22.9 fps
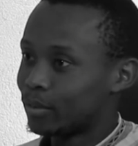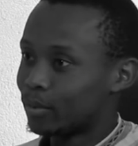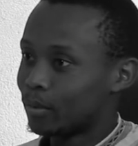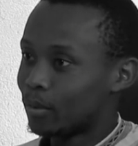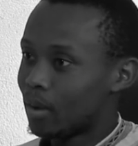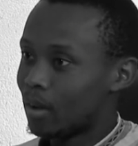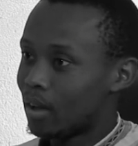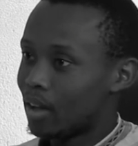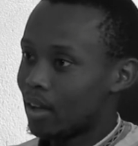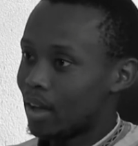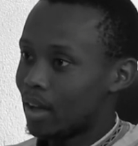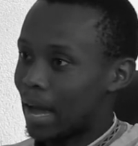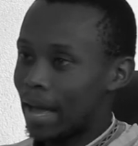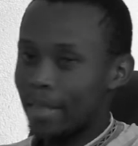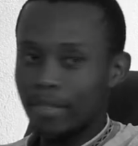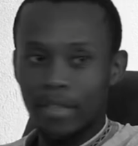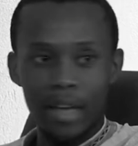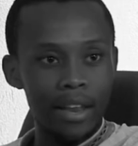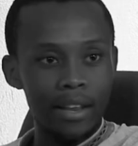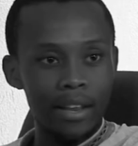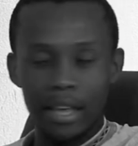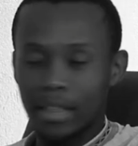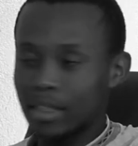No.
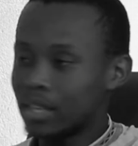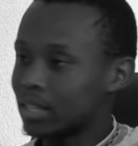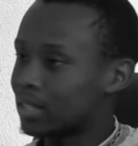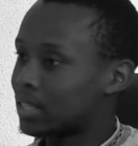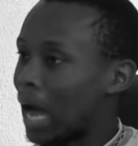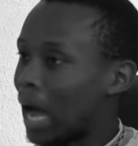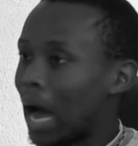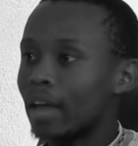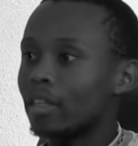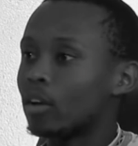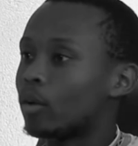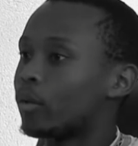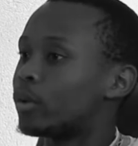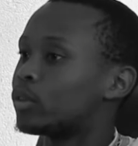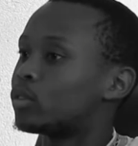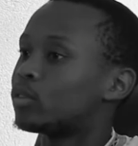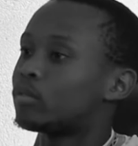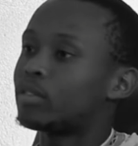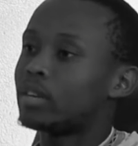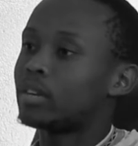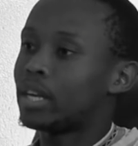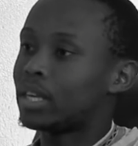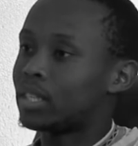And then get these other
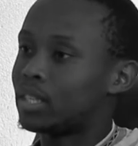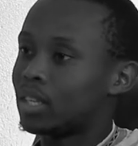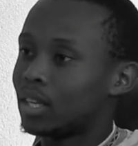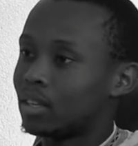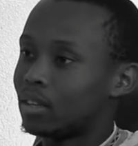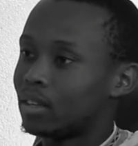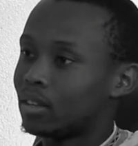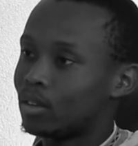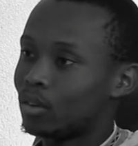ways of creating,